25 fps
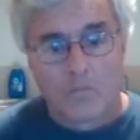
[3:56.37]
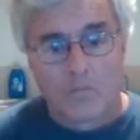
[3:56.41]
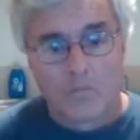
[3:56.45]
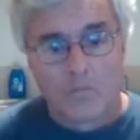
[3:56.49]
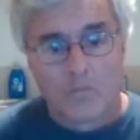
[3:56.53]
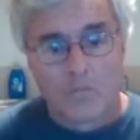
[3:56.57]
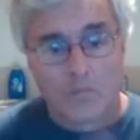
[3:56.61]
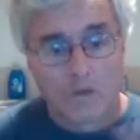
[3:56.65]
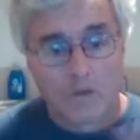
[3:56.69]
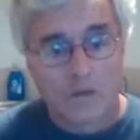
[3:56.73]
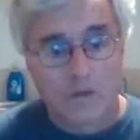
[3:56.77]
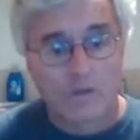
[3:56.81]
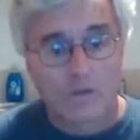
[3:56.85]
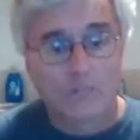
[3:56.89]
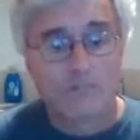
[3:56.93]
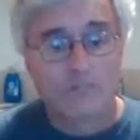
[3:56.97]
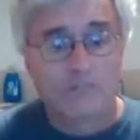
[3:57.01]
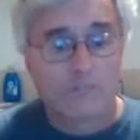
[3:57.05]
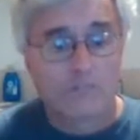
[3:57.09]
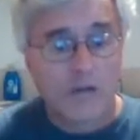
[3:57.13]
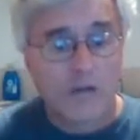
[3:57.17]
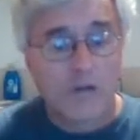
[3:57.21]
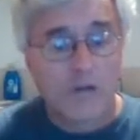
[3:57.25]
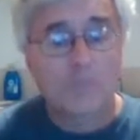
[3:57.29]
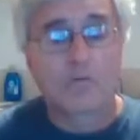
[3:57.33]
Well,
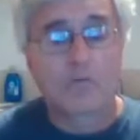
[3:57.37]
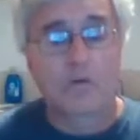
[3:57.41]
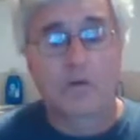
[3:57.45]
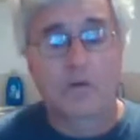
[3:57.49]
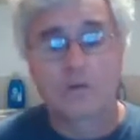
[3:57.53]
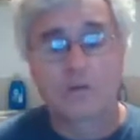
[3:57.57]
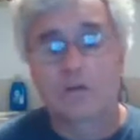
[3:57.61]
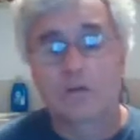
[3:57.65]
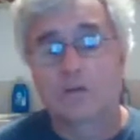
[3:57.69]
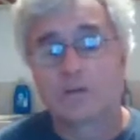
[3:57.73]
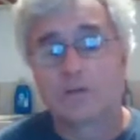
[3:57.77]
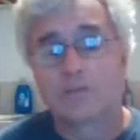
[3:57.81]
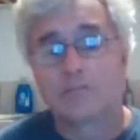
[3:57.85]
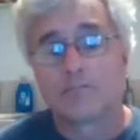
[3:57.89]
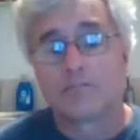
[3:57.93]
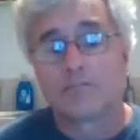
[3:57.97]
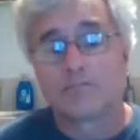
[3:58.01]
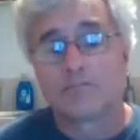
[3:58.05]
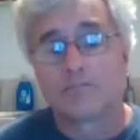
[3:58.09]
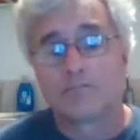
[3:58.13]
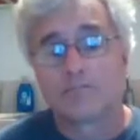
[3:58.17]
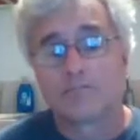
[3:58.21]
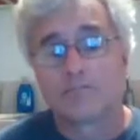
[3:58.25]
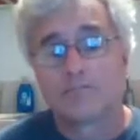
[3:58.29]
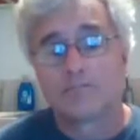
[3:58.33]
my book,
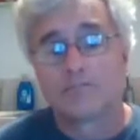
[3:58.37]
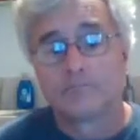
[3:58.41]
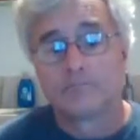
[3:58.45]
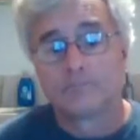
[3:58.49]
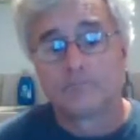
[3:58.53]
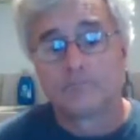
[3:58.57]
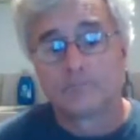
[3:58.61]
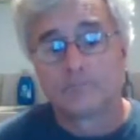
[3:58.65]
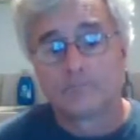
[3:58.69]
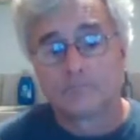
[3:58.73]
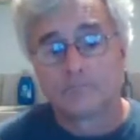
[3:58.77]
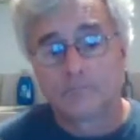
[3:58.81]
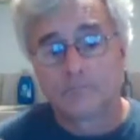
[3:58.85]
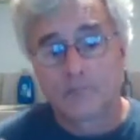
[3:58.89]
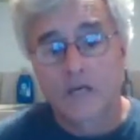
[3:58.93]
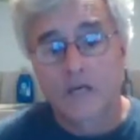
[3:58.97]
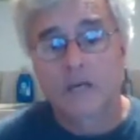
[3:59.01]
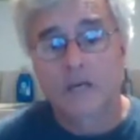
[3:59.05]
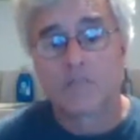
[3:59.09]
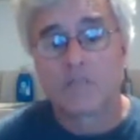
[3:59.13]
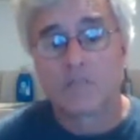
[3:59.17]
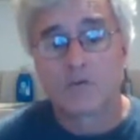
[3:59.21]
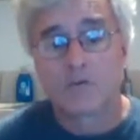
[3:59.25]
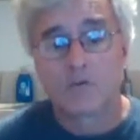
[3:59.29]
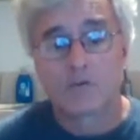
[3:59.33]

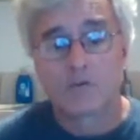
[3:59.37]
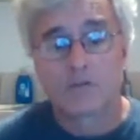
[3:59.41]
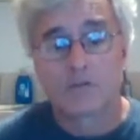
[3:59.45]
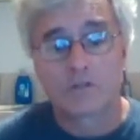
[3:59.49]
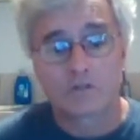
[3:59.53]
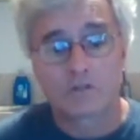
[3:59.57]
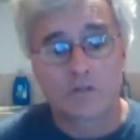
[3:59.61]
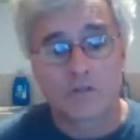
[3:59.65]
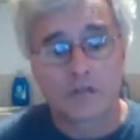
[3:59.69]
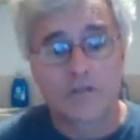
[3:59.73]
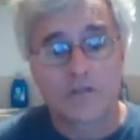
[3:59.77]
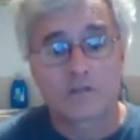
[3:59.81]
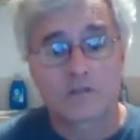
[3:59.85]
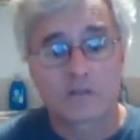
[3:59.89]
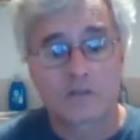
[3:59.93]
Line Moves, is based